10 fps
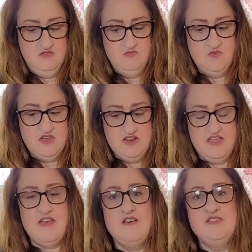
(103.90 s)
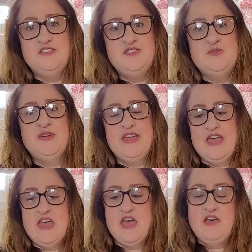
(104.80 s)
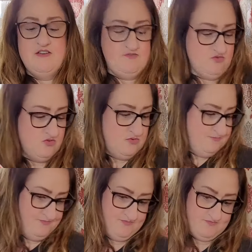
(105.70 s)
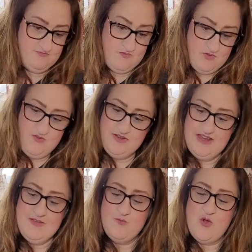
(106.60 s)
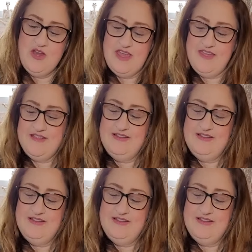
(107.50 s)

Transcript: What else do we have? Ooh, holy moly.